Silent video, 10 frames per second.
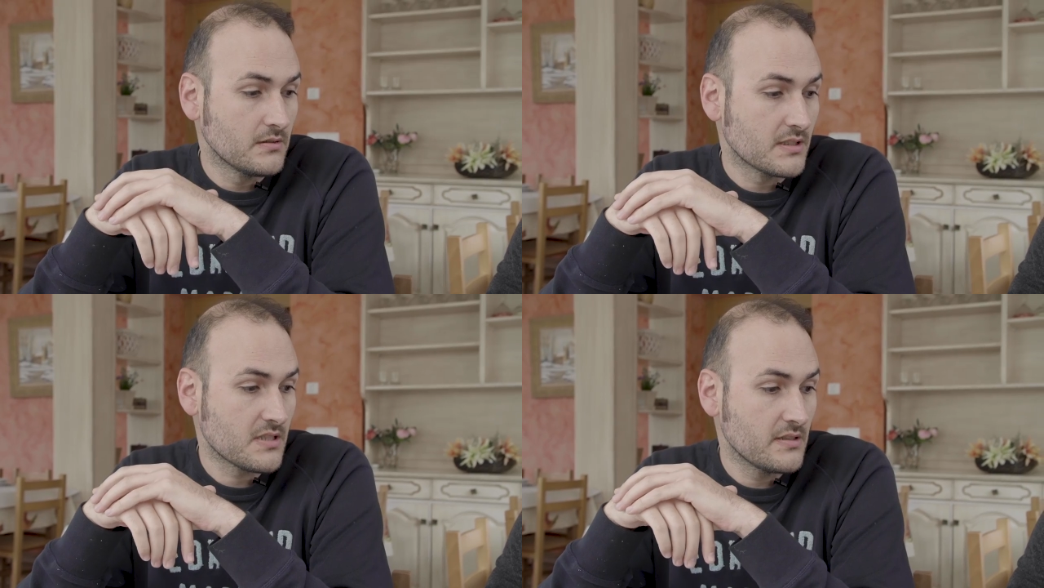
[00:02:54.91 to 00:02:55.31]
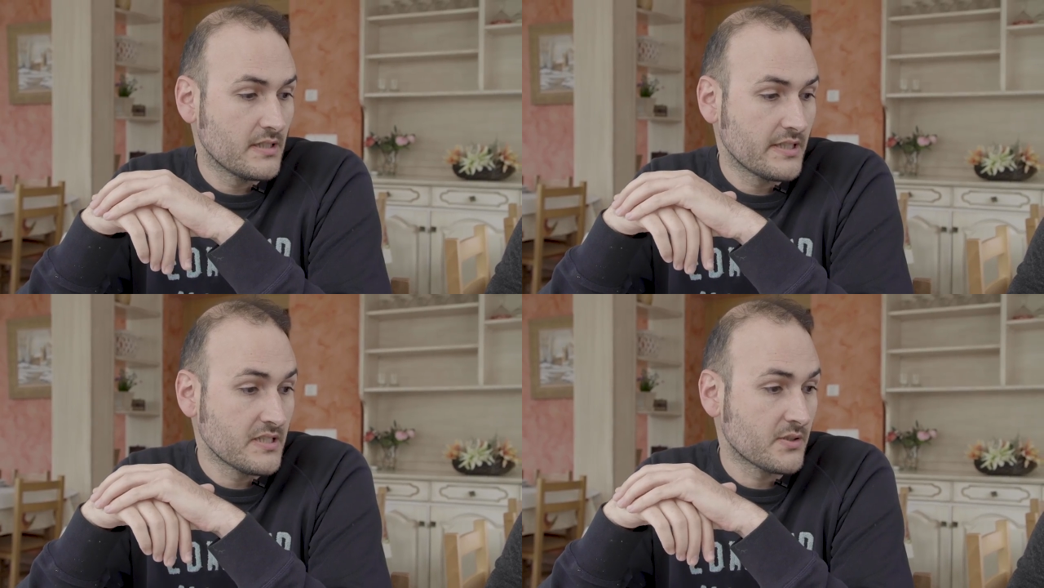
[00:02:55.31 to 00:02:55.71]
in the, in
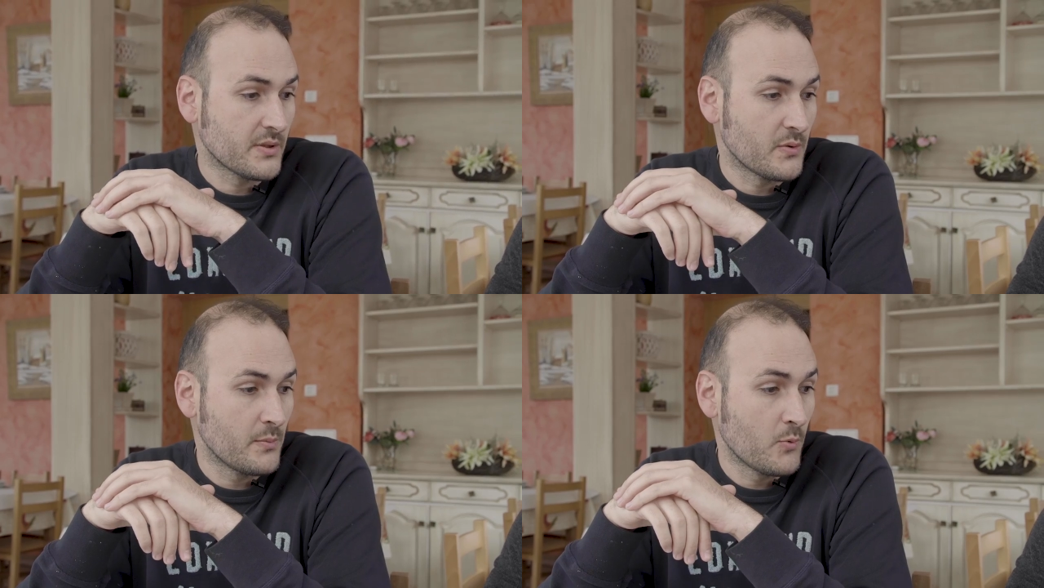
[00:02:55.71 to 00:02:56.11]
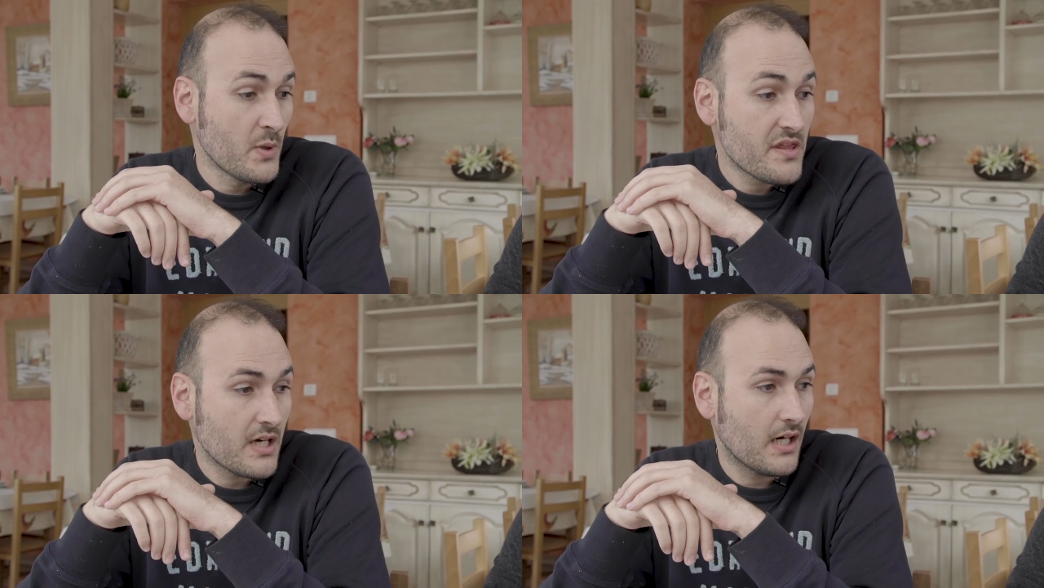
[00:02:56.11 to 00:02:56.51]
the history
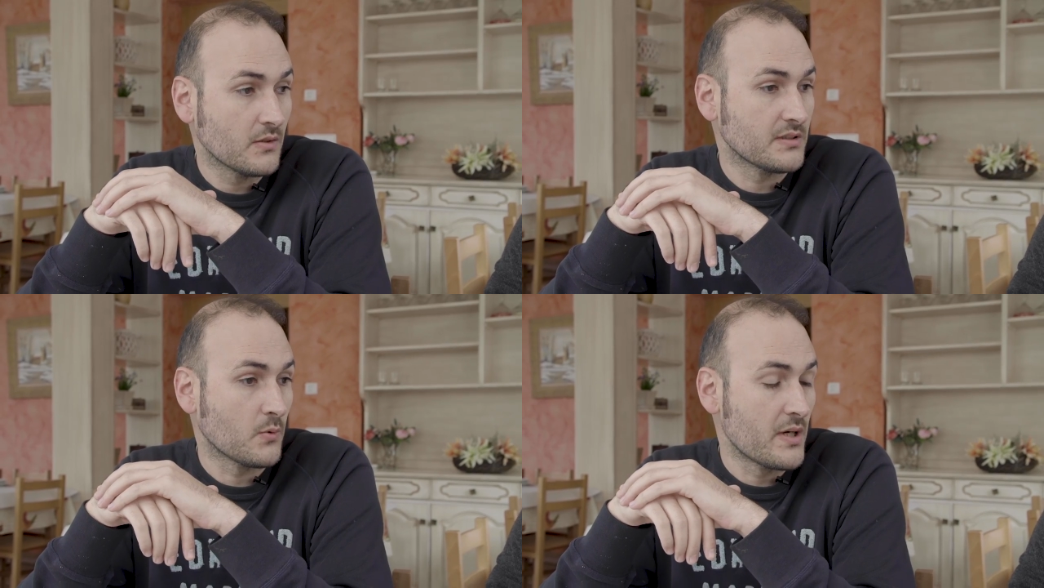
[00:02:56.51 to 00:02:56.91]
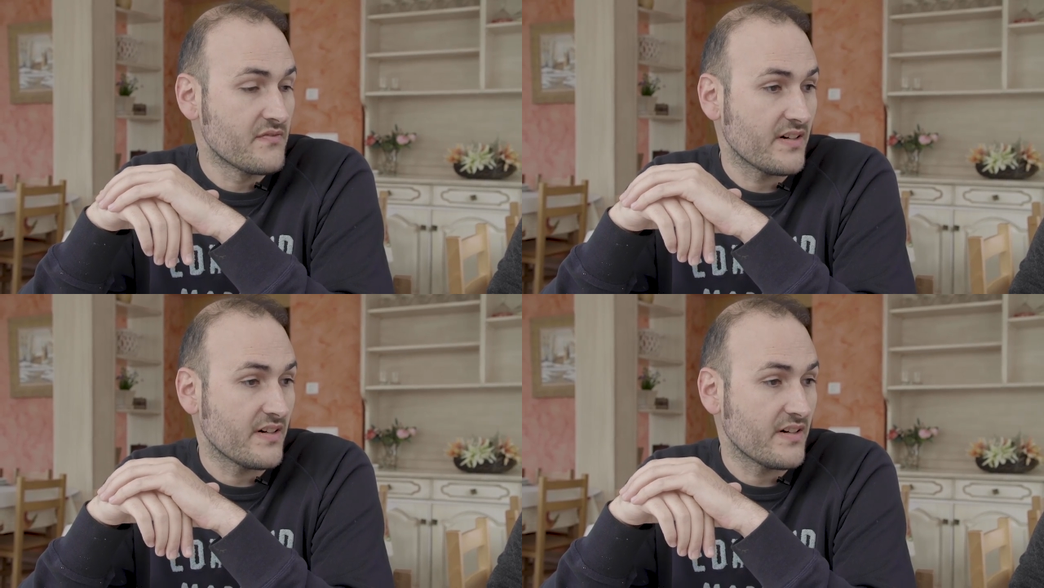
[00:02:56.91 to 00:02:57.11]
without away